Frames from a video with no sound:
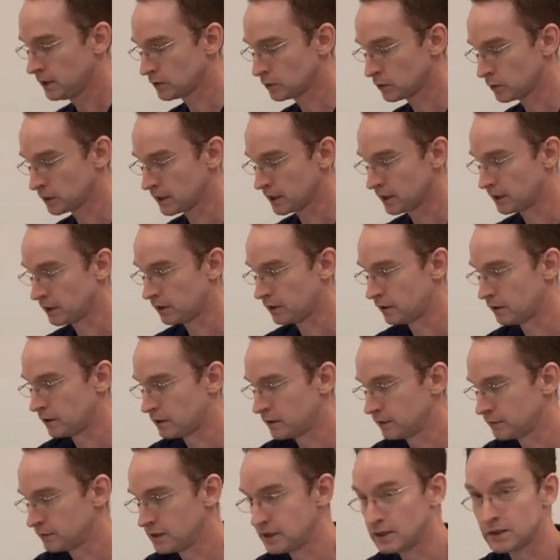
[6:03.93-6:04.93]
So again,
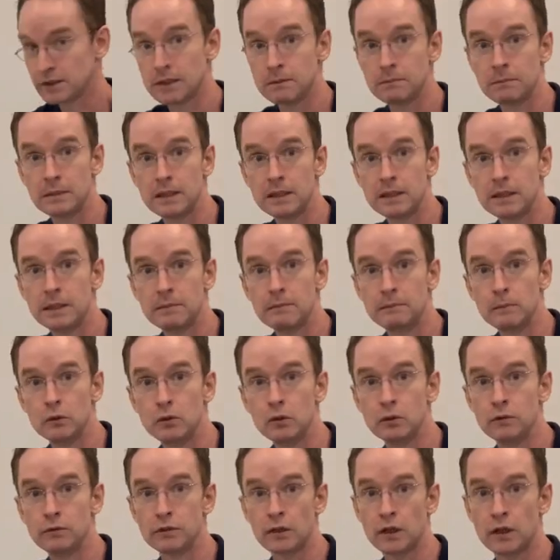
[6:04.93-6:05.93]
all of these can be
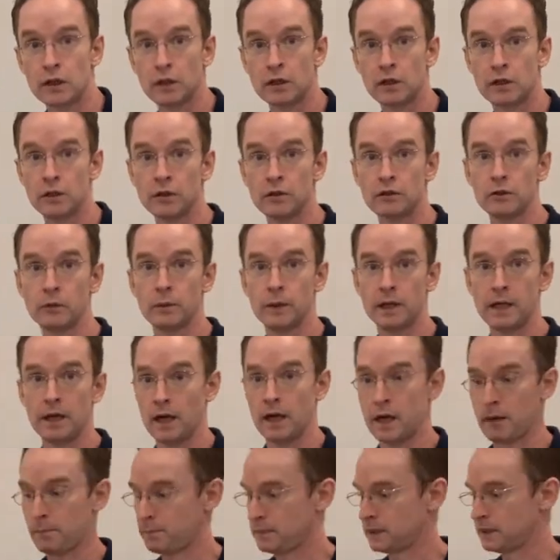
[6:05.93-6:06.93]
moved all the way
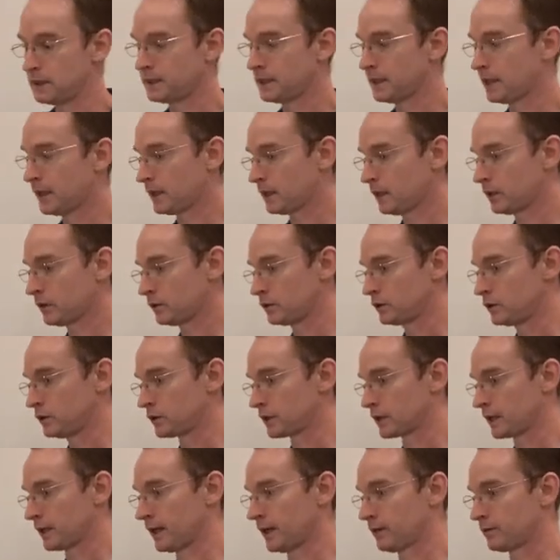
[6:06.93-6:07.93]
up and down.
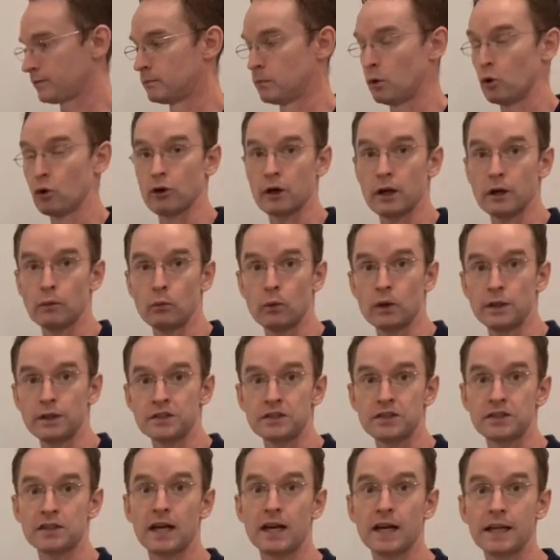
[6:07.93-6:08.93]
You can have more on
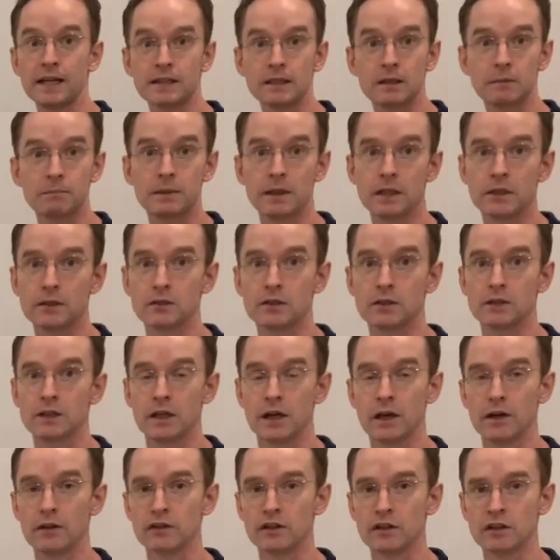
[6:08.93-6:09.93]
one side compared to
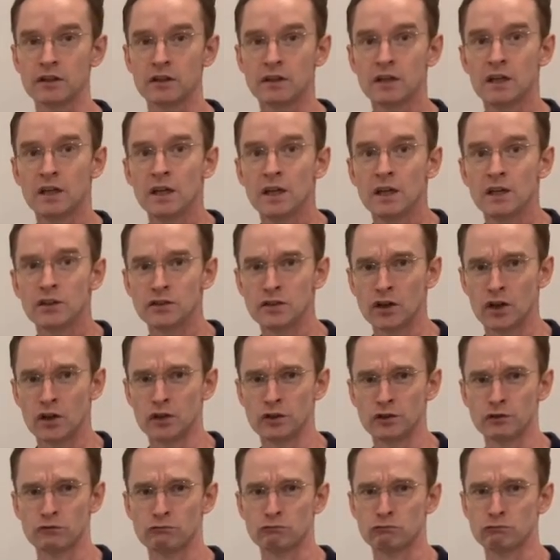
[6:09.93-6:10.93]
the other. So
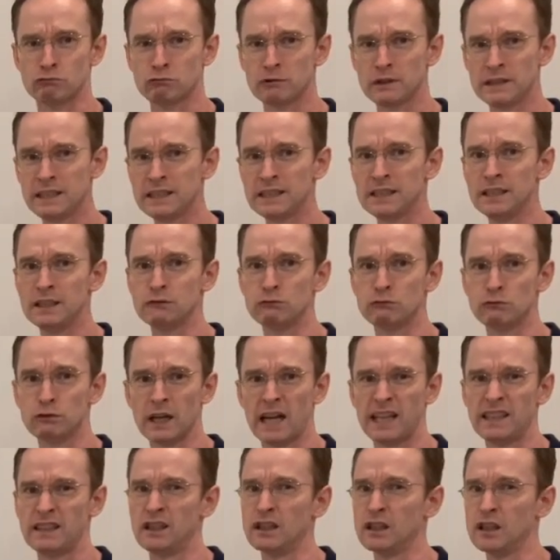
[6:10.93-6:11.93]
it was really,
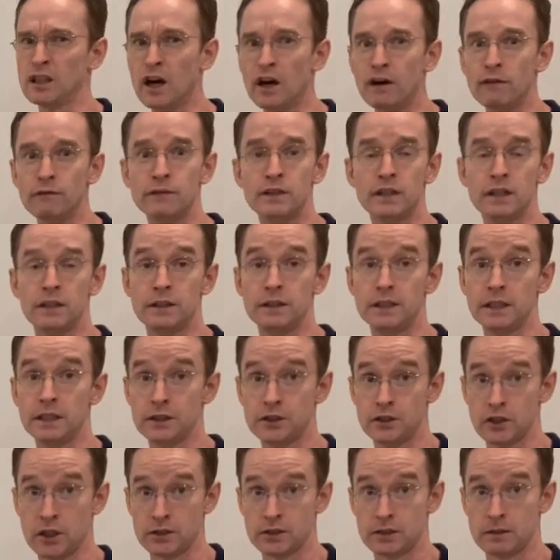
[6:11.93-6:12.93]
I loved
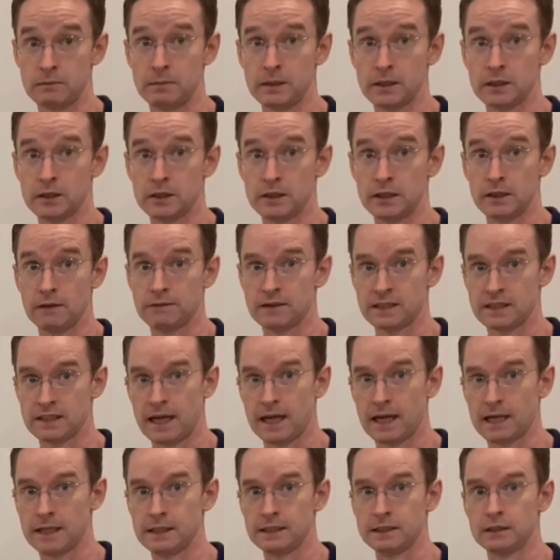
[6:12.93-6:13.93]
the adjustability of the
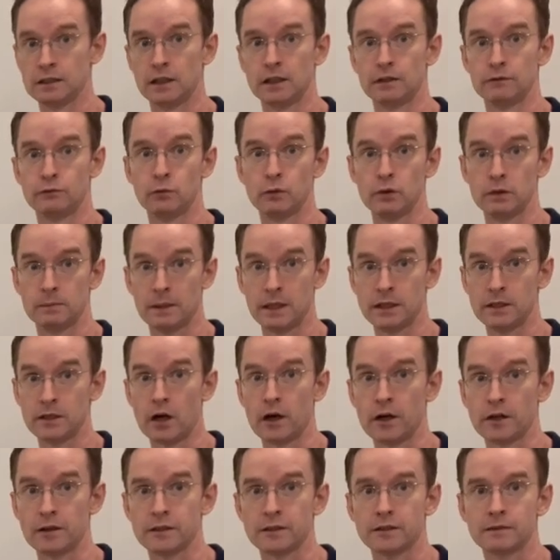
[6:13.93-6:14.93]
Tiny Love with my
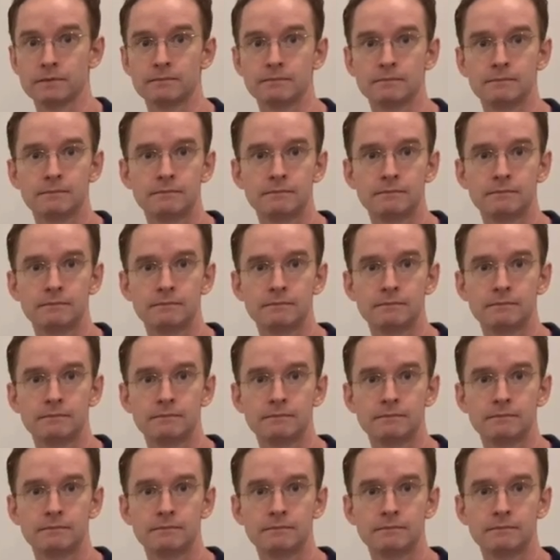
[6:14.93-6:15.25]
daughter.